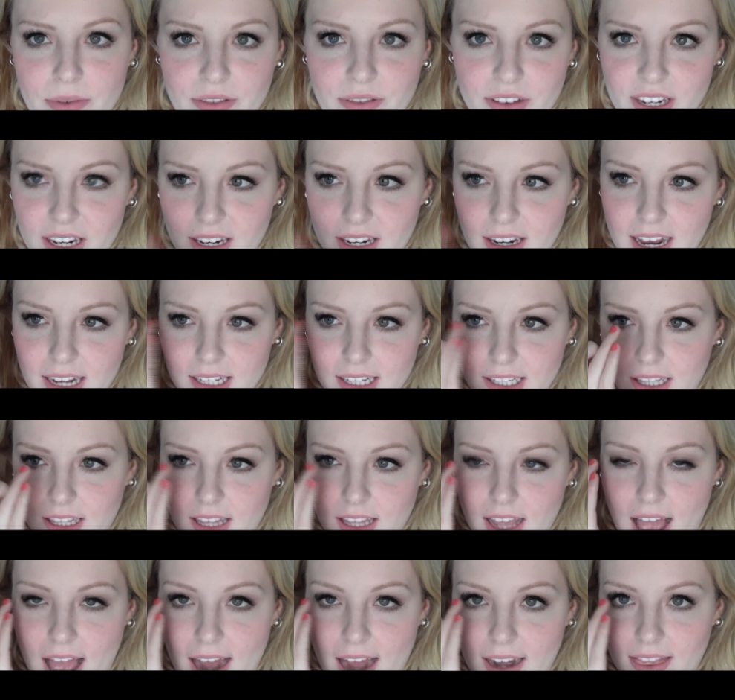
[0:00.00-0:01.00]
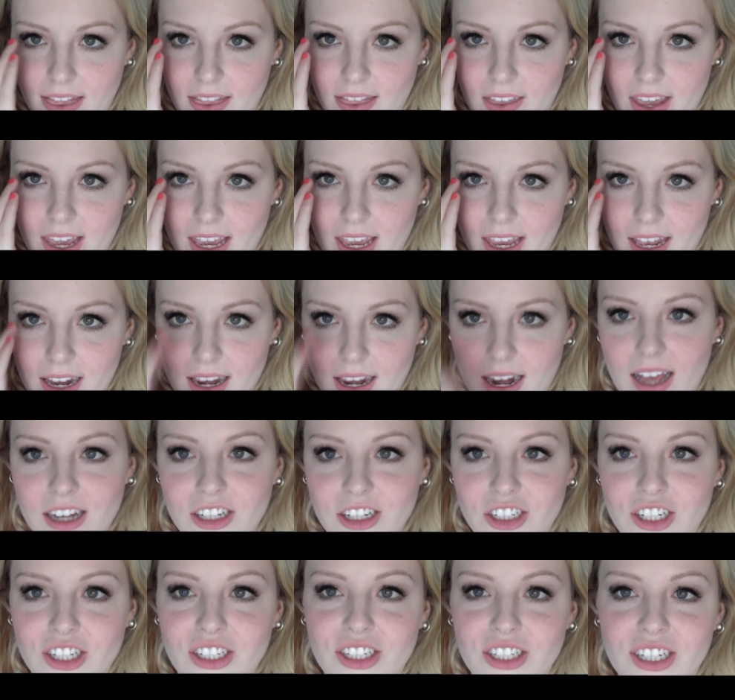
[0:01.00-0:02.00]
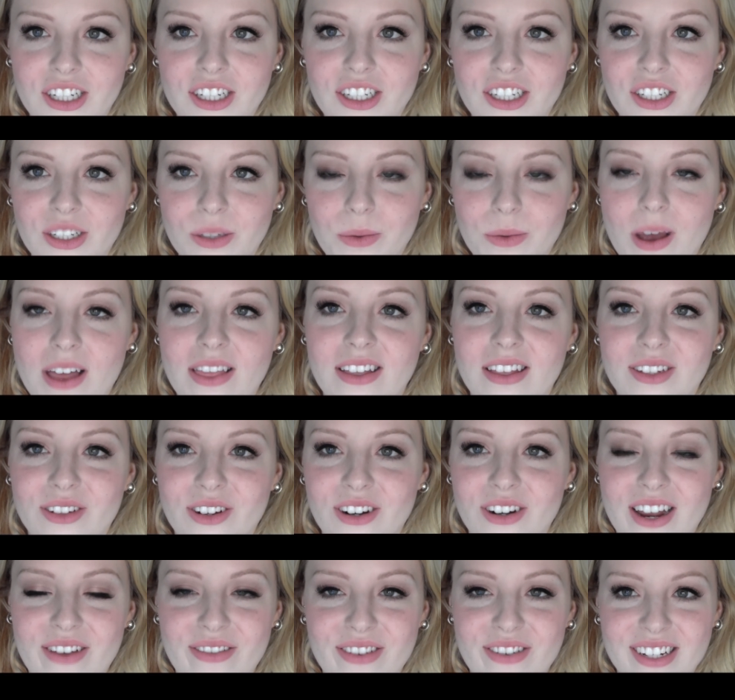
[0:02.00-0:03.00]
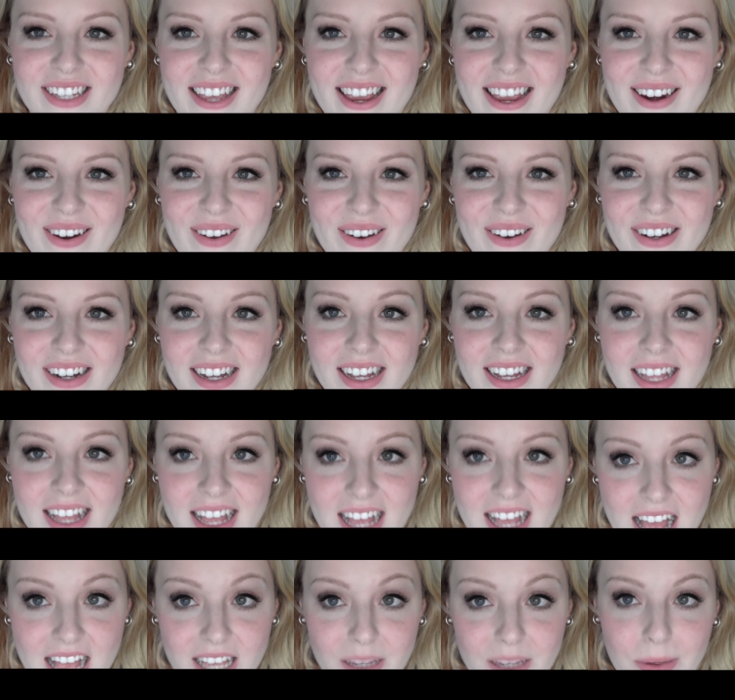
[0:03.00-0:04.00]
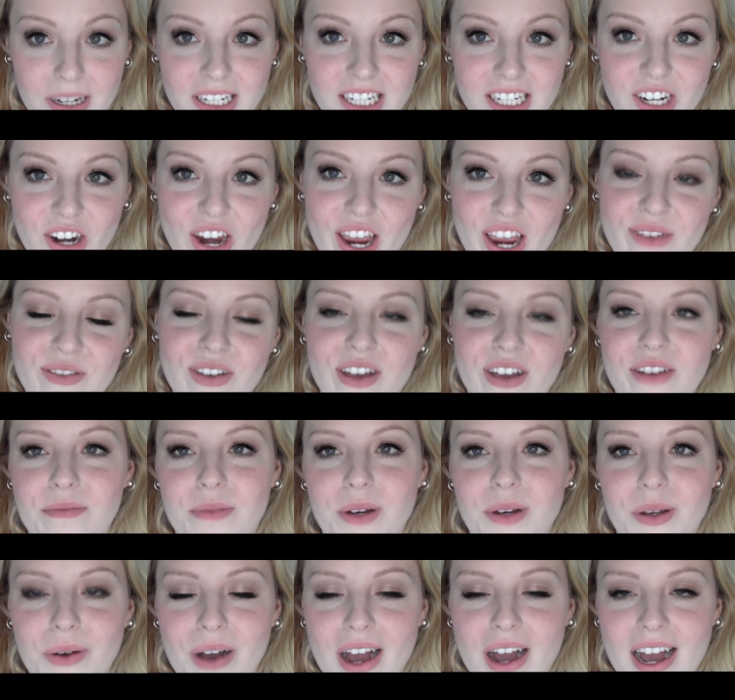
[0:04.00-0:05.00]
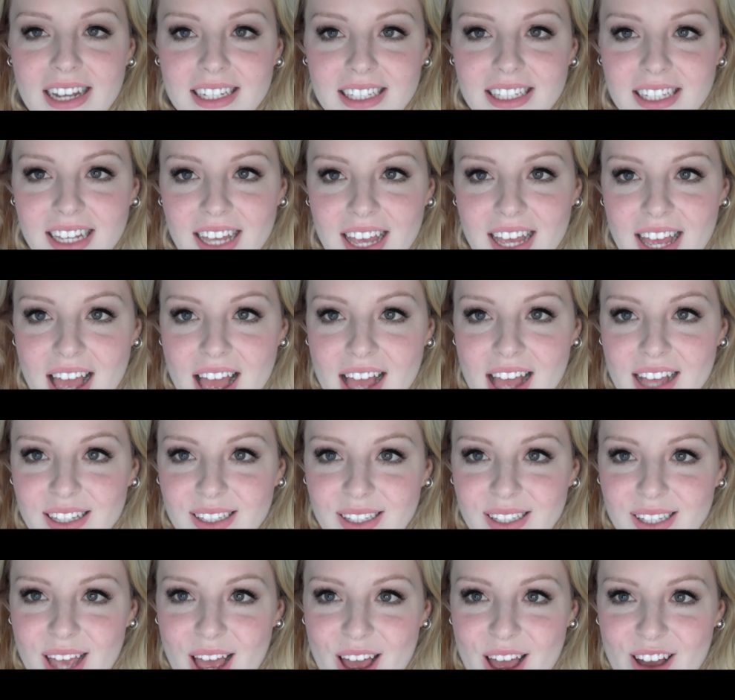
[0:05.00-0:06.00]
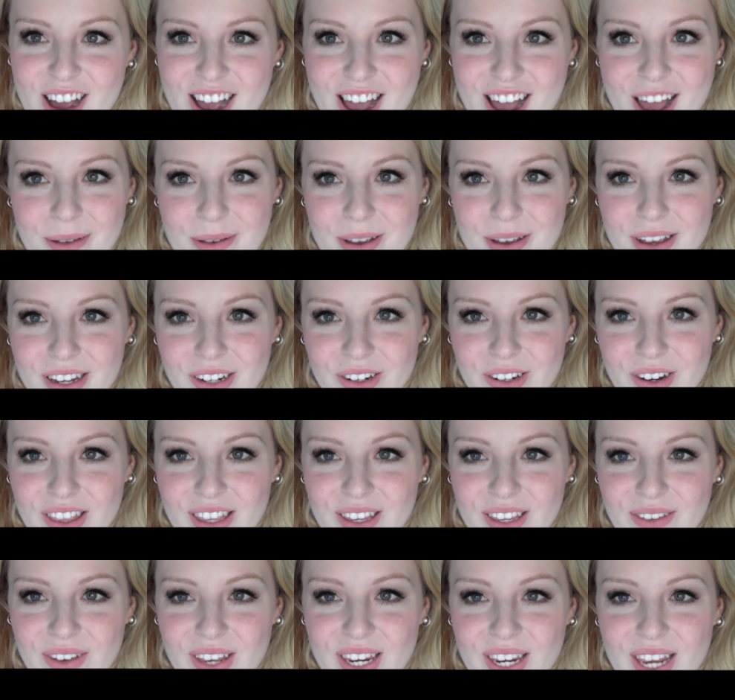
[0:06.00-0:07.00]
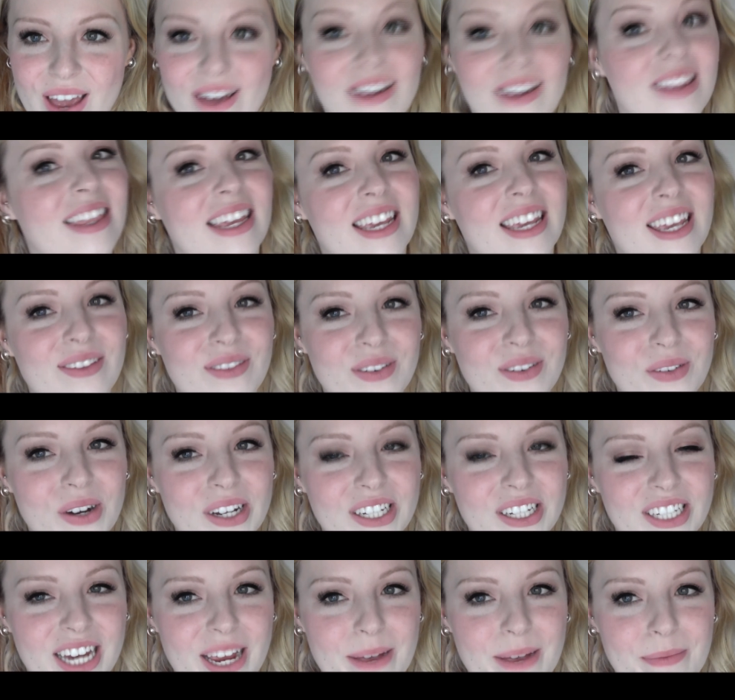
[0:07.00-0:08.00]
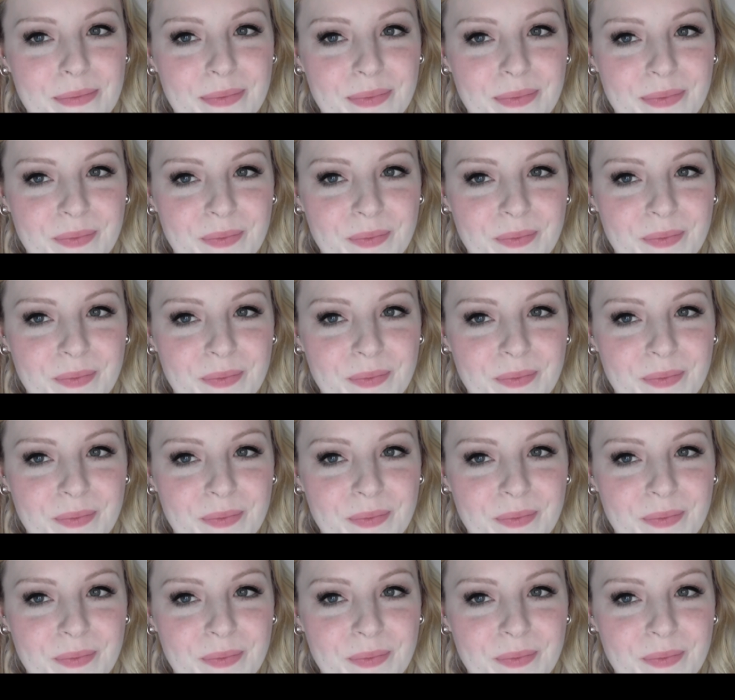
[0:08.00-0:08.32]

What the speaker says: If you didn't add the lashes, you could just wear this for an everyday look, especially great if you have blue eyes. So I hope you enjoyed this video, and thank you for watching.